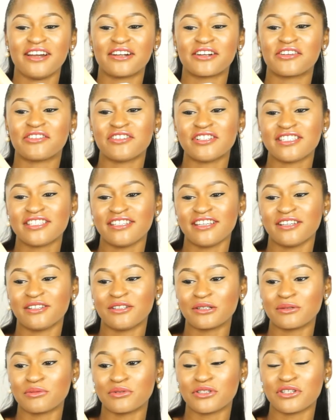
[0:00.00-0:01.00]
Christian
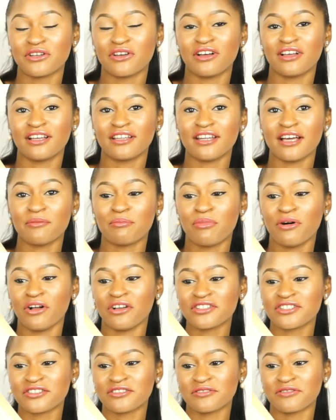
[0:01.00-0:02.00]
Louboutin
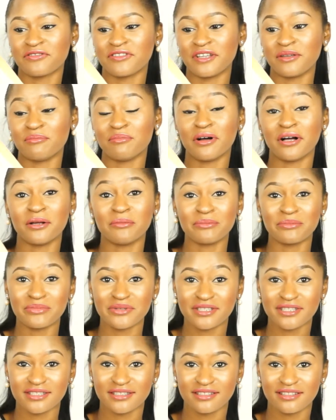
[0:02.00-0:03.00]
apostrophe
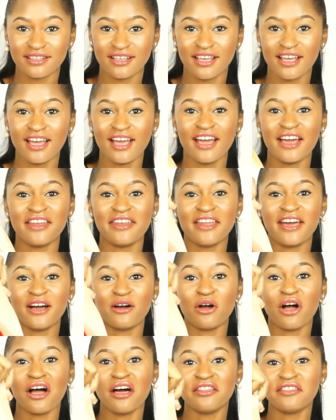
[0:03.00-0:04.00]
pumps.
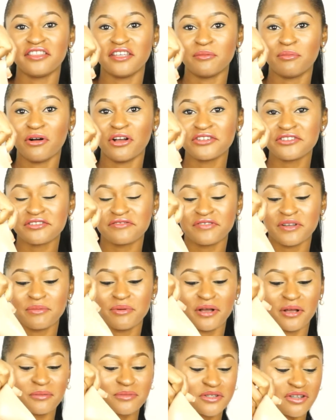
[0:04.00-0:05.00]
Now, the apostrophe
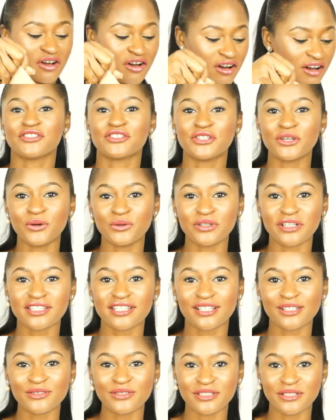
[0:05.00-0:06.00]
pumps are sold
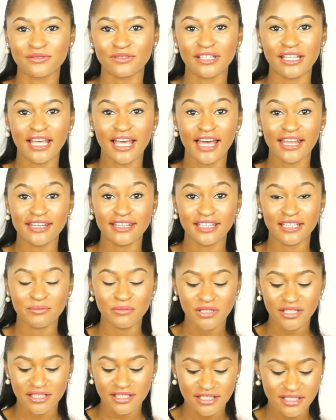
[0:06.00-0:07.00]
exclusively at
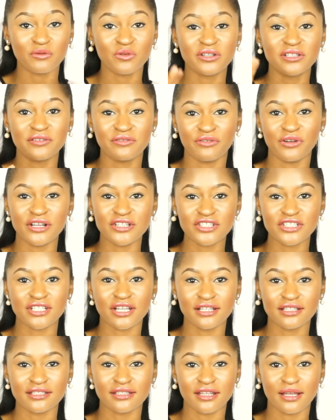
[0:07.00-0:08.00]
Neiman's. What
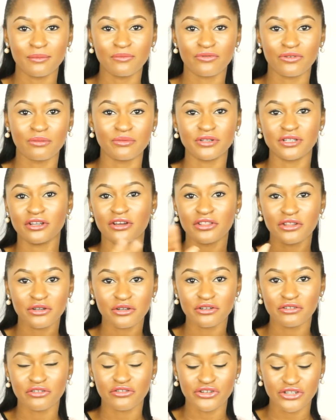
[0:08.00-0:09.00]
differentiates them from the
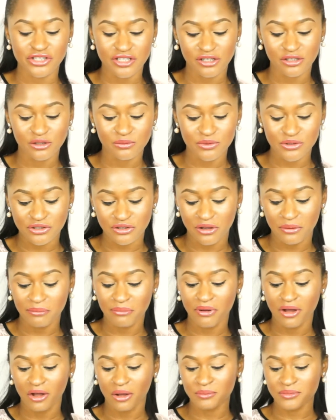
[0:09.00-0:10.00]
other Christian
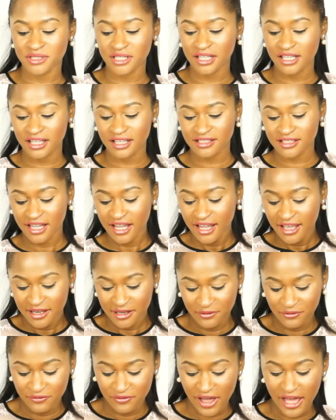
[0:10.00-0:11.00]
Louboutin pumps is
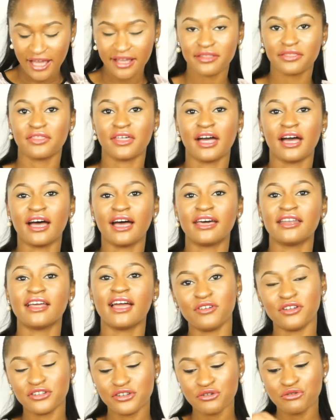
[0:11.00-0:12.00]
the fact that
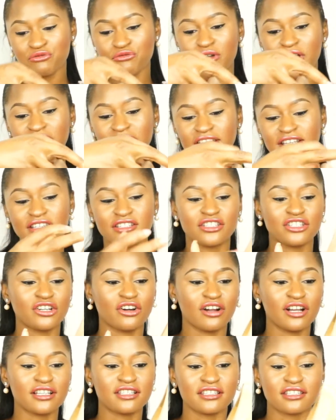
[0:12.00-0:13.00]
the red
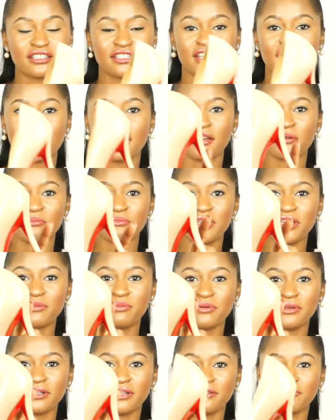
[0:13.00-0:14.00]
starts
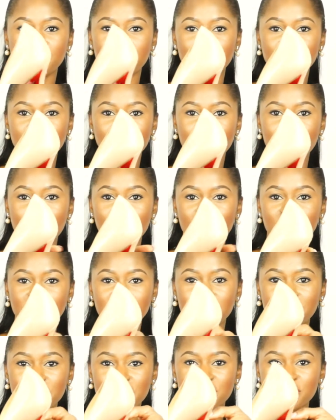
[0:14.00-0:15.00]
peeping in from the
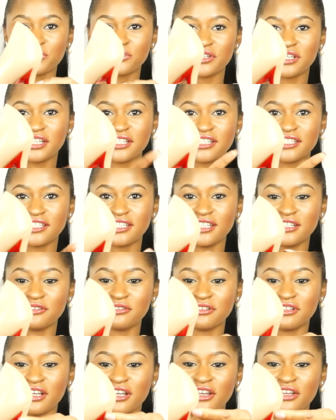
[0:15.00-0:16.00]
corners. So you can see
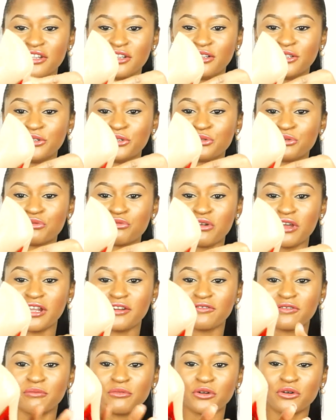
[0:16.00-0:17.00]
the little
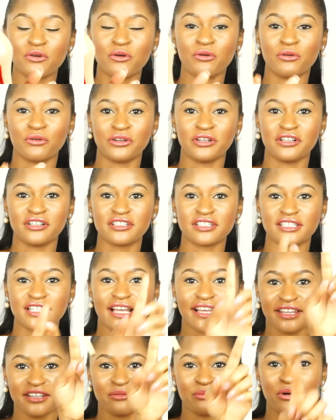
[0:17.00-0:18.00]
red from the corners,
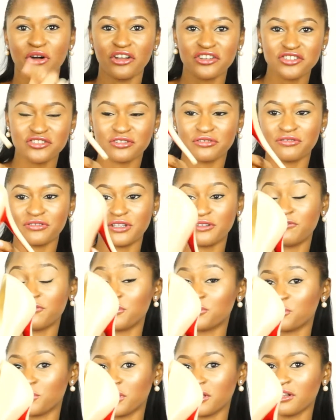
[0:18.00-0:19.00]
like an apostrophe, if
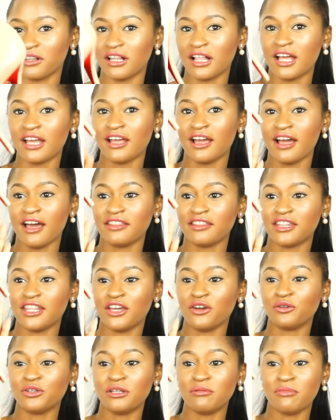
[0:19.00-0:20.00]
you will.
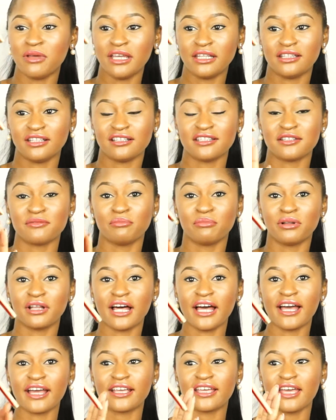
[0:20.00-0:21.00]
They only make this in
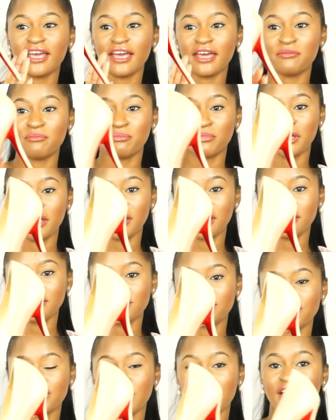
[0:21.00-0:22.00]
black and
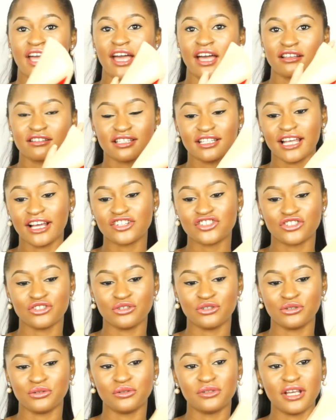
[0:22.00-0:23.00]
beige slash
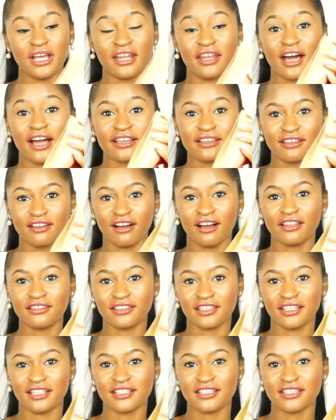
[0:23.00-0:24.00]
nude, and I
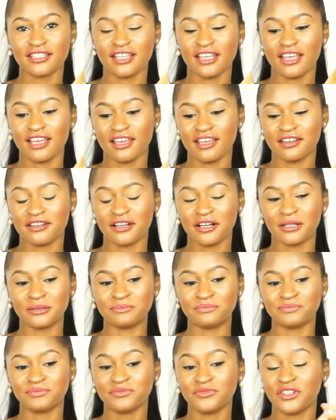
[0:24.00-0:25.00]
got this in,
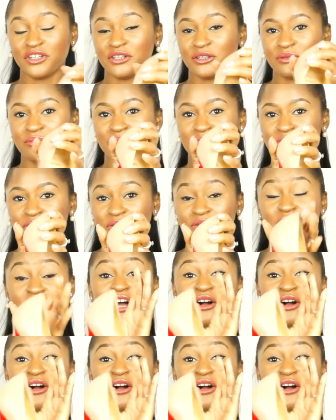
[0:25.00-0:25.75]
nude.